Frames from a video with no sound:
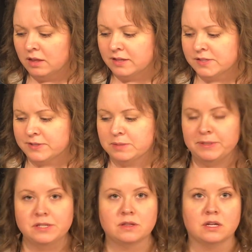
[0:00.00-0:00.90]
this
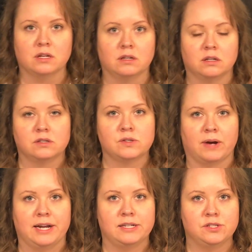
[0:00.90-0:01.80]
recipe, so
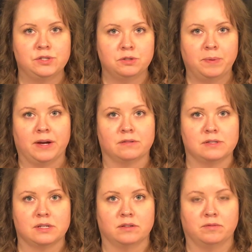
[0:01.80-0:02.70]
I did 2
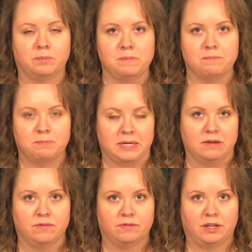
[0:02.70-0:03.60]
pounds of
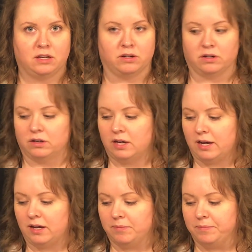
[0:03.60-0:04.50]
beef here.
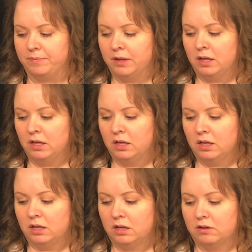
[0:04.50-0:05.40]

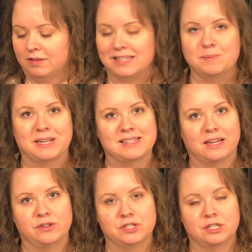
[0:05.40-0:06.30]
That's because I
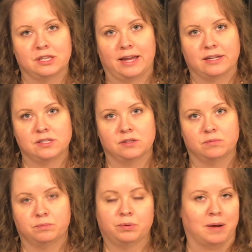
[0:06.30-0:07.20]
usually like
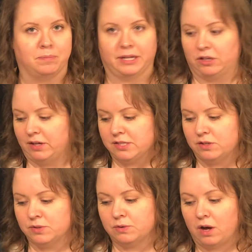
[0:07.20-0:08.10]
to prep, like you guys
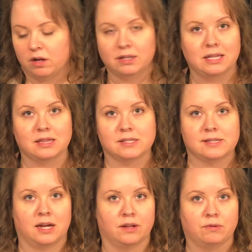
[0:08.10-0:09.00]
know, so I'll eat this
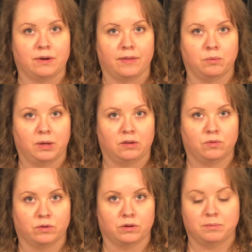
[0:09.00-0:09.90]
kind of throughout the week
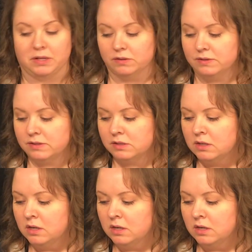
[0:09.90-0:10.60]
for meals.